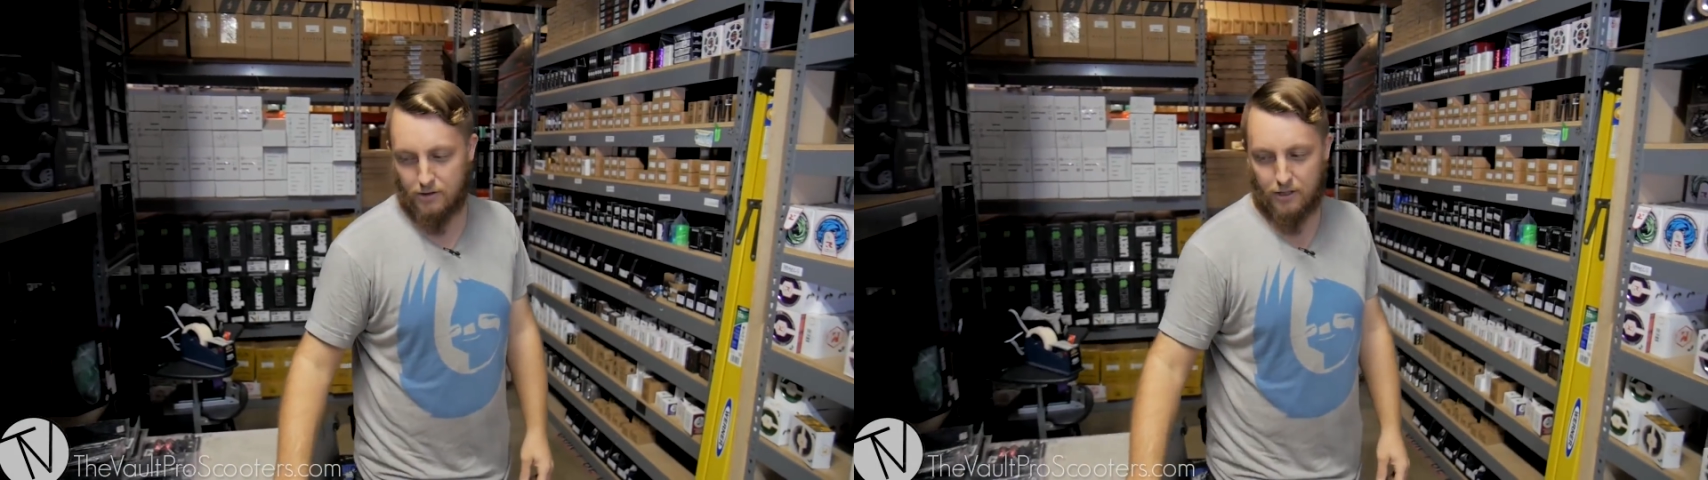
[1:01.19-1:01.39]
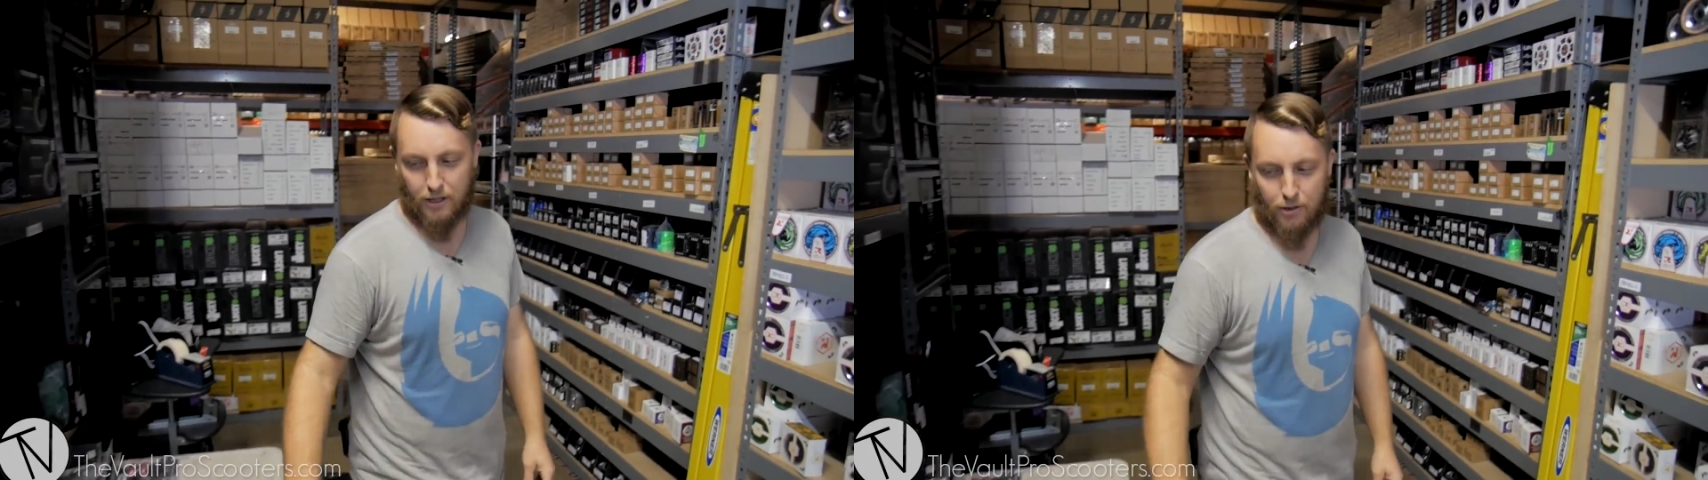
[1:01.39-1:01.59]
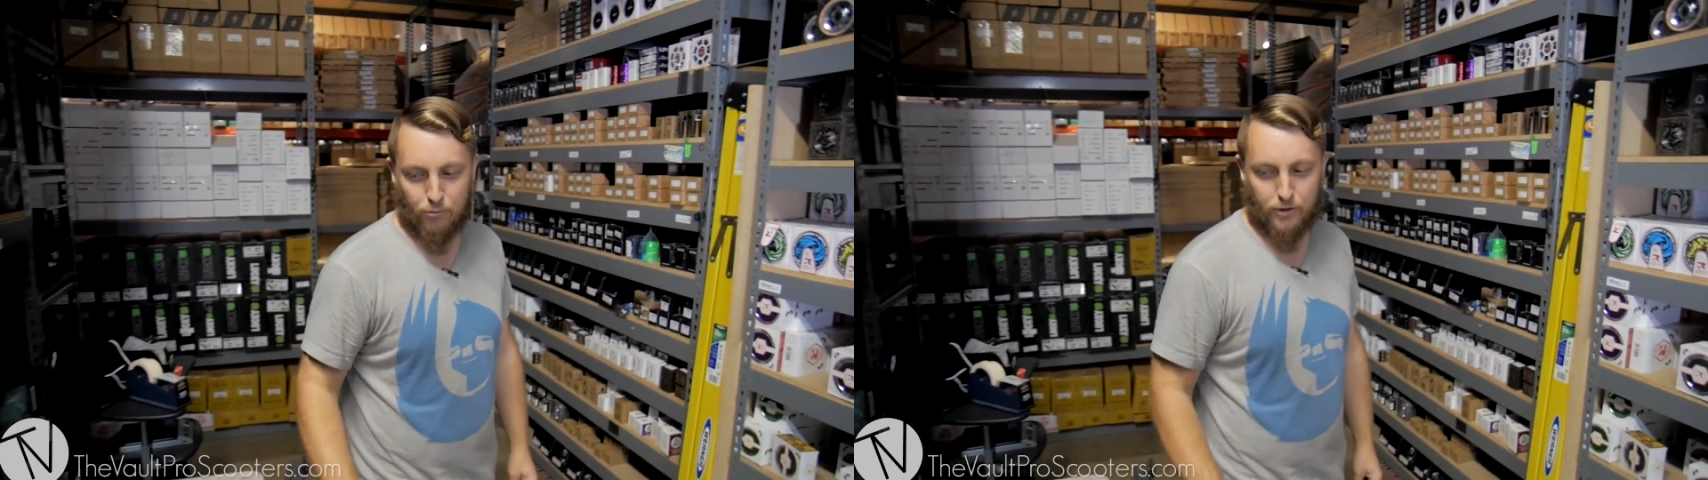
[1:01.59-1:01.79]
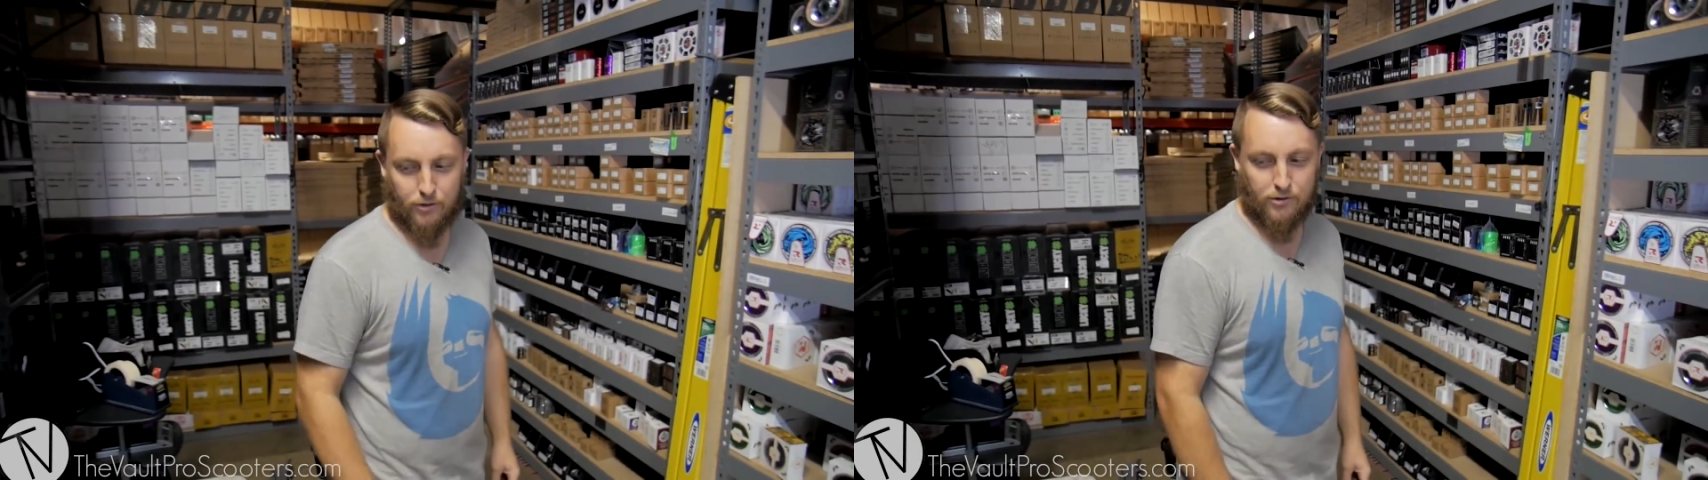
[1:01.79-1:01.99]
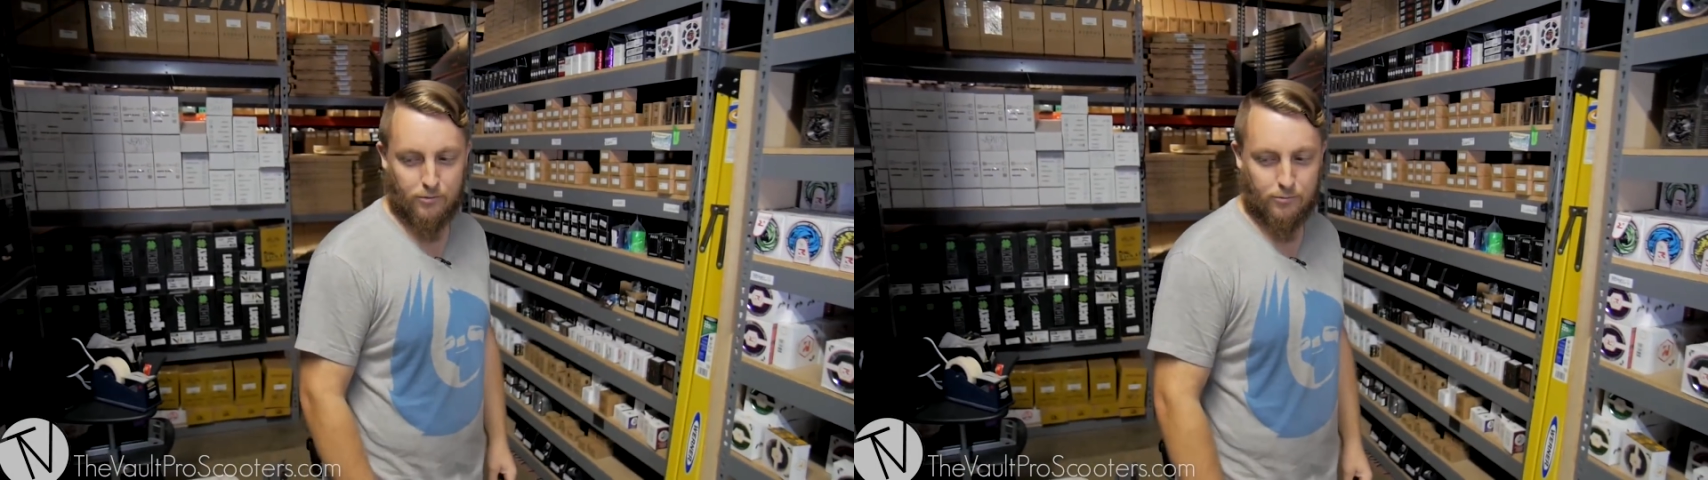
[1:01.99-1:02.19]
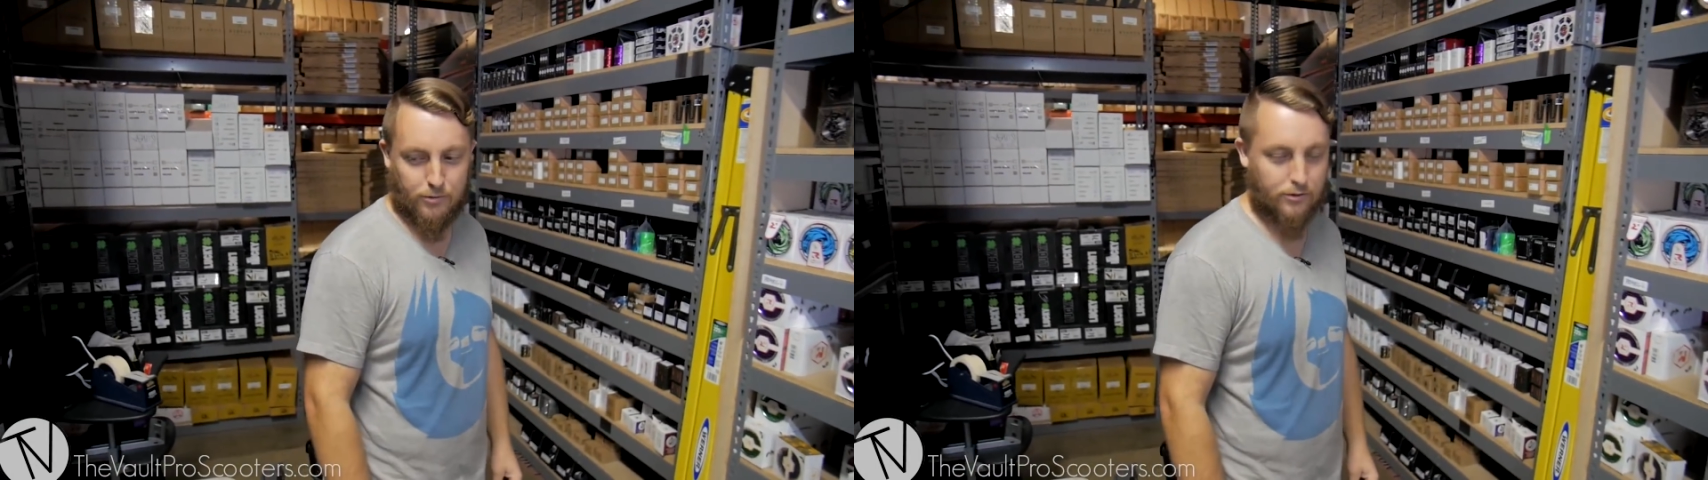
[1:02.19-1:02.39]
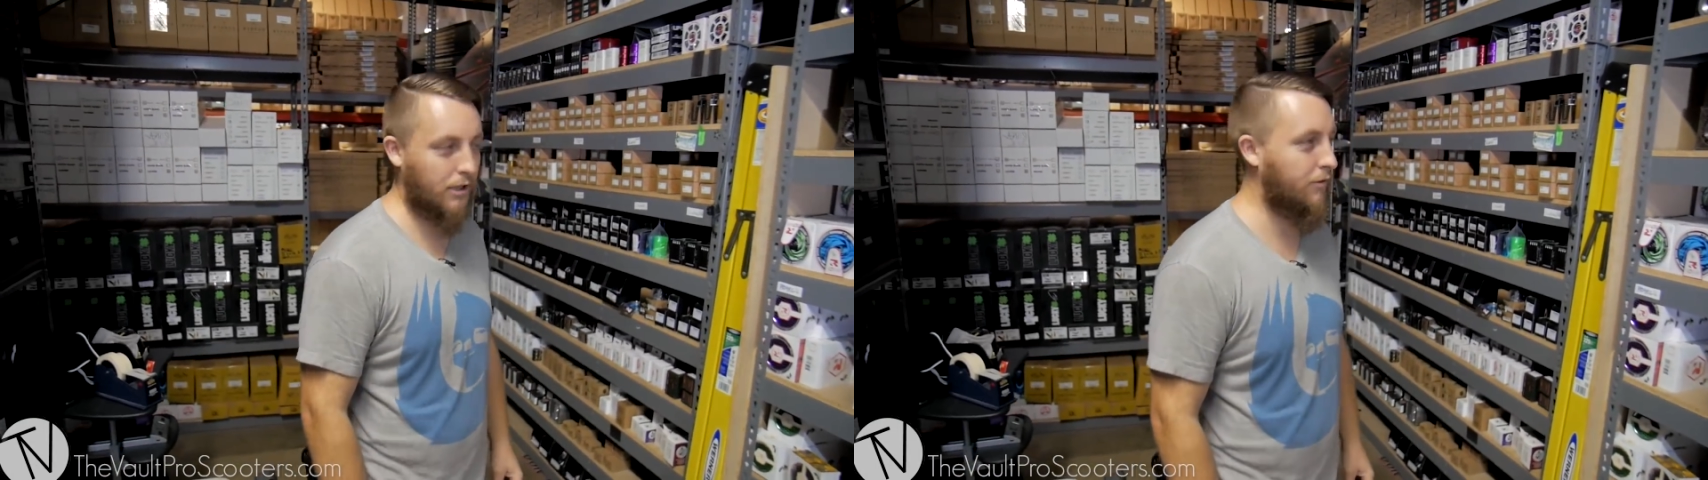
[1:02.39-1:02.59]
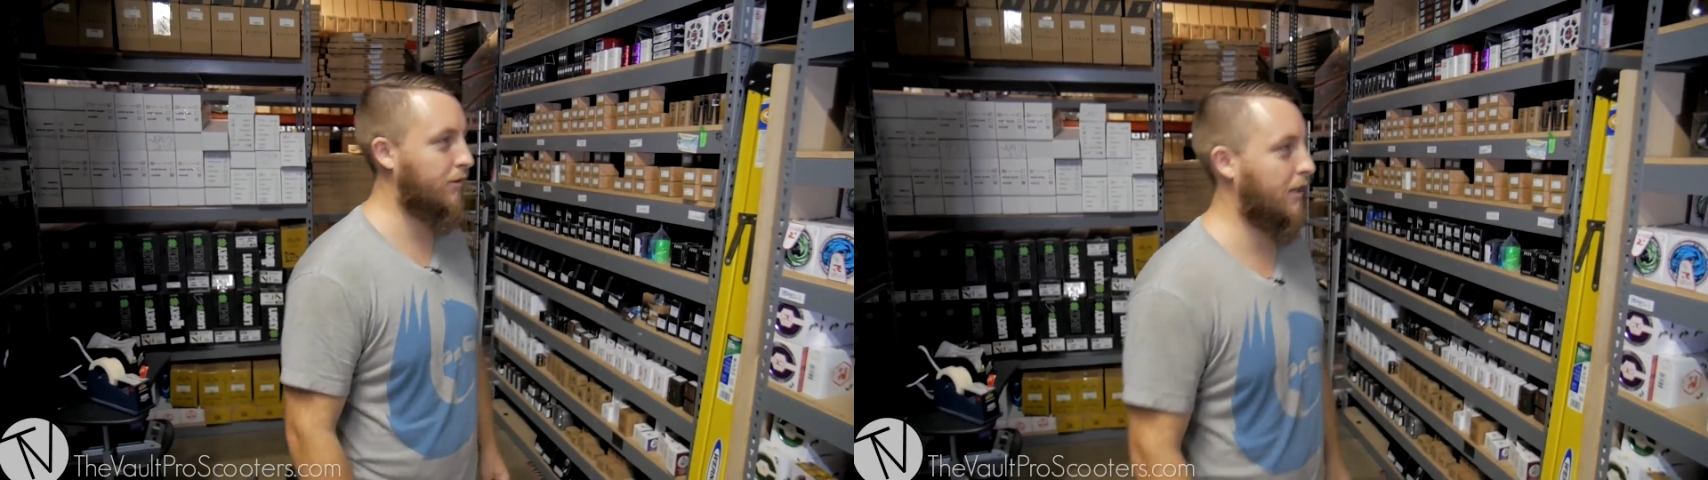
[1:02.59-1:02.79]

Yeah, wheels, we'll build off of